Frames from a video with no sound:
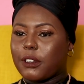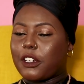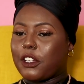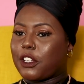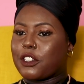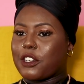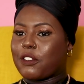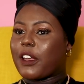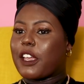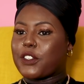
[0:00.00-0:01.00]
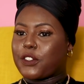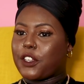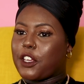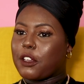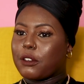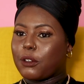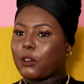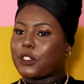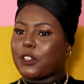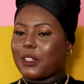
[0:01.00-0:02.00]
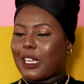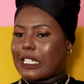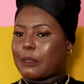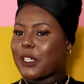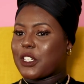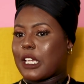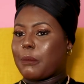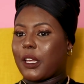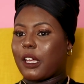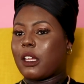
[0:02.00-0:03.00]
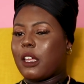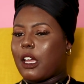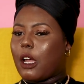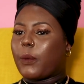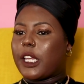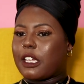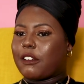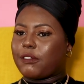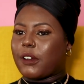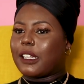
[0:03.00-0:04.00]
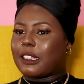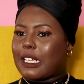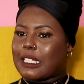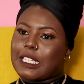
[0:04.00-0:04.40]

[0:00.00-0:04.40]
and who can do favours for you or do things a bit cheaper and where you can find things